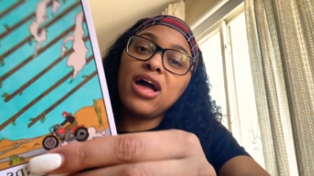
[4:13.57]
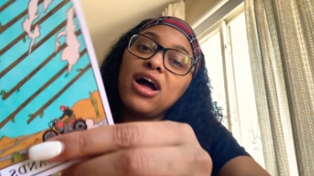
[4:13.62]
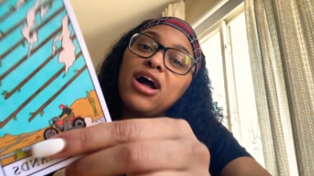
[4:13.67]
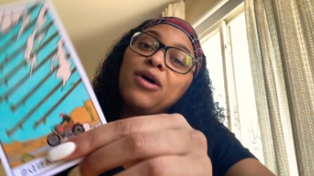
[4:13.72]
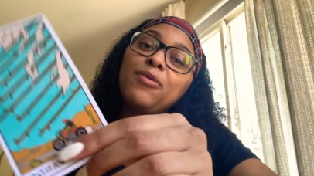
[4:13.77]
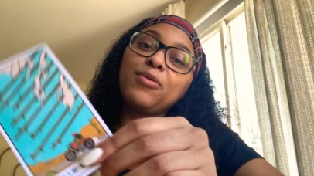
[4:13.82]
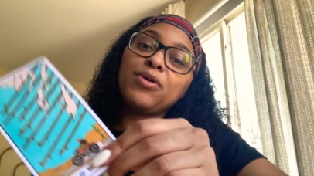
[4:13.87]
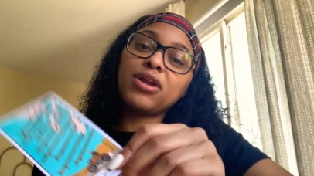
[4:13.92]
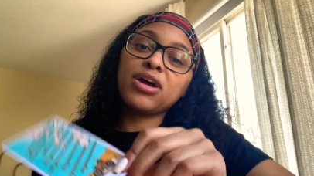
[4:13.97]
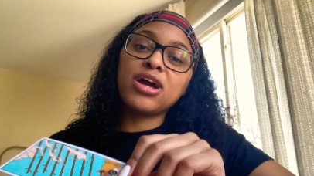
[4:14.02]

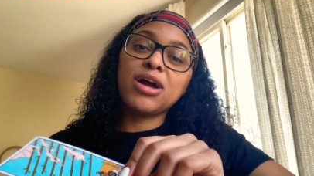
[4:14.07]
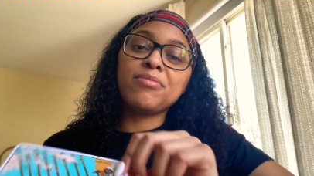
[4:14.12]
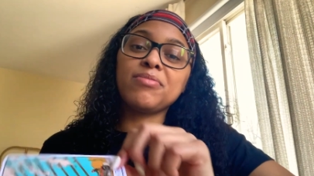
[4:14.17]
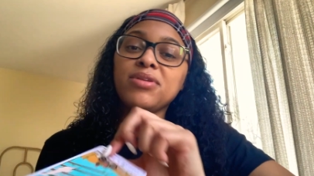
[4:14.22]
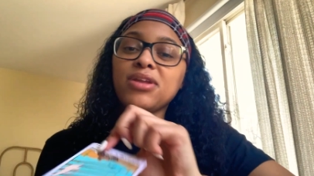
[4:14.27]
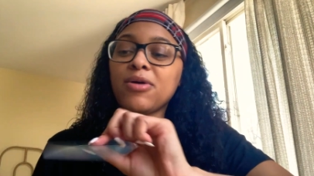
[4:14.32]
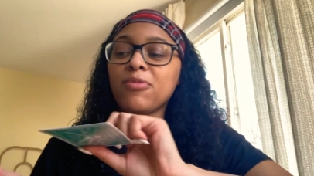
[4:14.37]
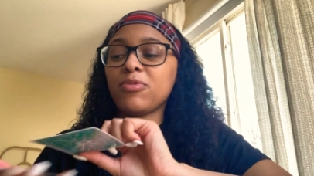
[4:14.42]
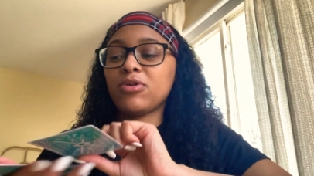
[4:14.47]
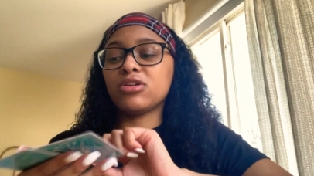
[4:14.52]
I want to come
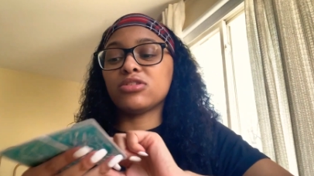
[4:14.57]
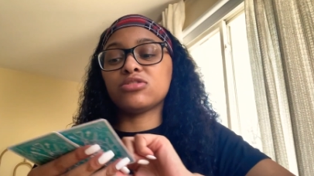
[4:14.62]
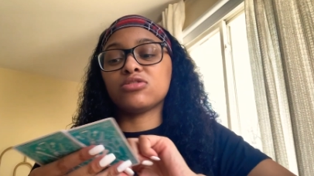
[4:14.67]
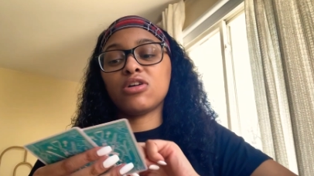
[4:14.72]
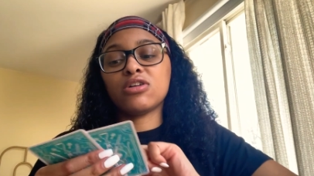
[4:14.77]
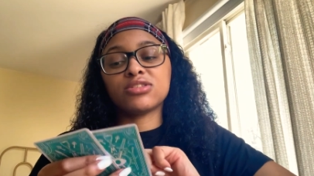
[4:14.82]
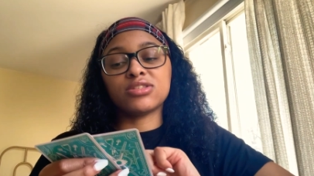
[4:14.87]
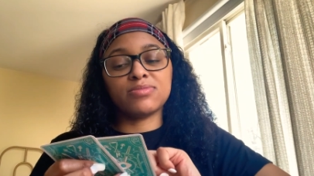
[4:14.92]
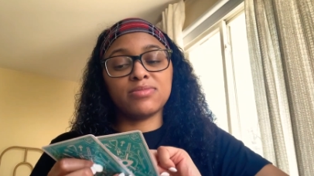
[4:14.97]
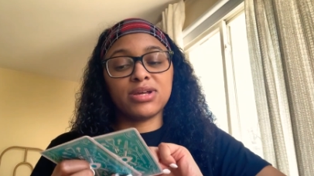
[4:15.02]
in. I want to
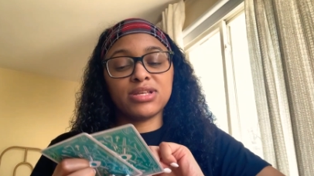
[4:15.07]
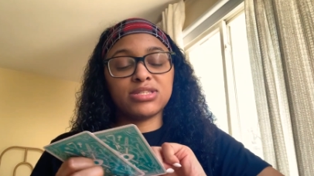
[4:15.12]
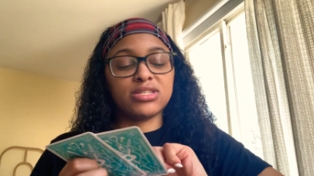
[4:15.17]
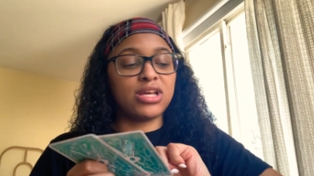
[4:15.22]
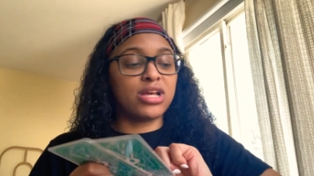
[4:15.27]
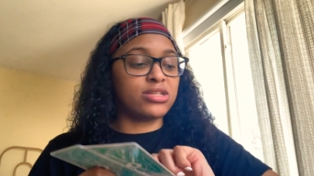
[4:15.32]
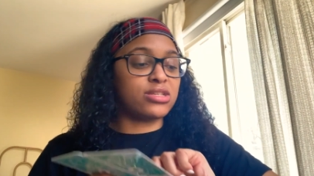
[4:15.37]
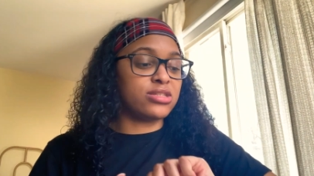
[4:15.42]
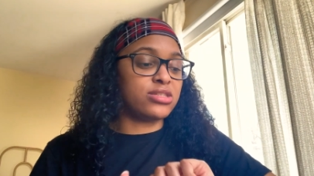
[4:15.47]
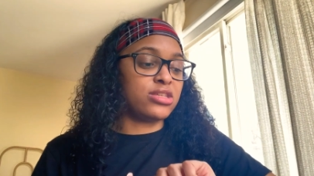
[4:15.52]
talk to my
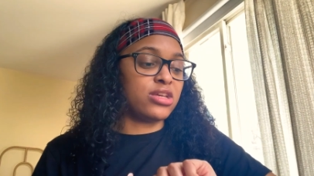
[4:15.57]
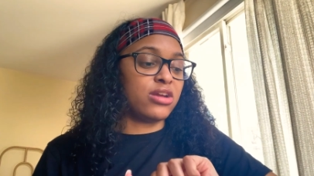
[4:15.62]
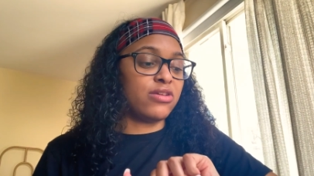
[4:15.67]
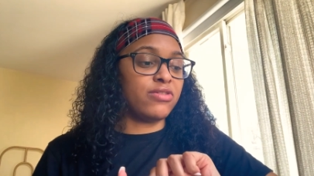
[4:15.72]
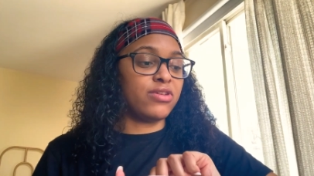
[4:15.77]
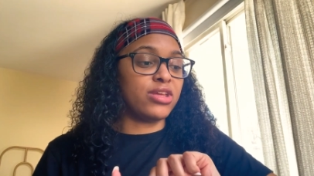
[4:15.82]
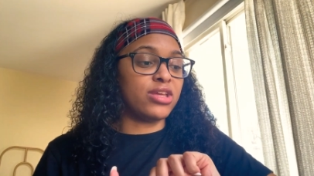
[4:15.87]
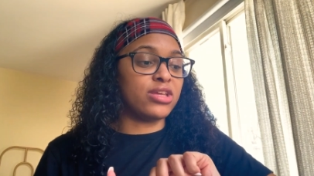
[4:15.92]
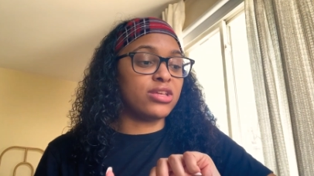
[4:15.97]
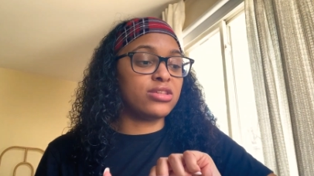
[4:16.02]

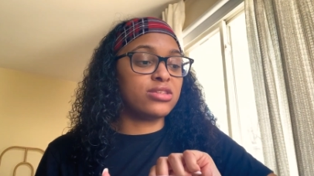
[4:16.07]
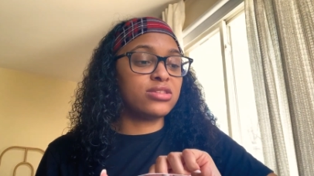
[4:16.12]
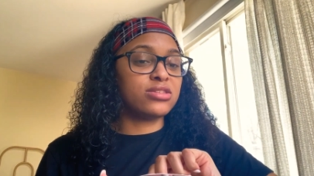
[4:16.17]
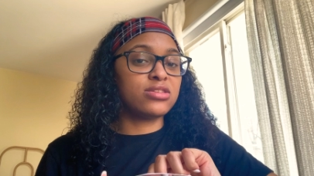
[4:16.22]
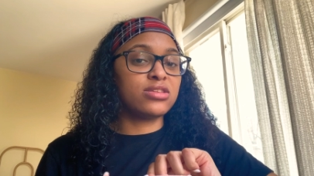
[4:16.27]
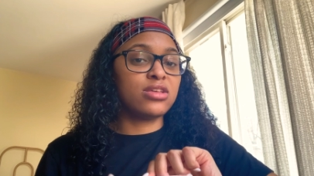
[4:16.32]
Sagittarius.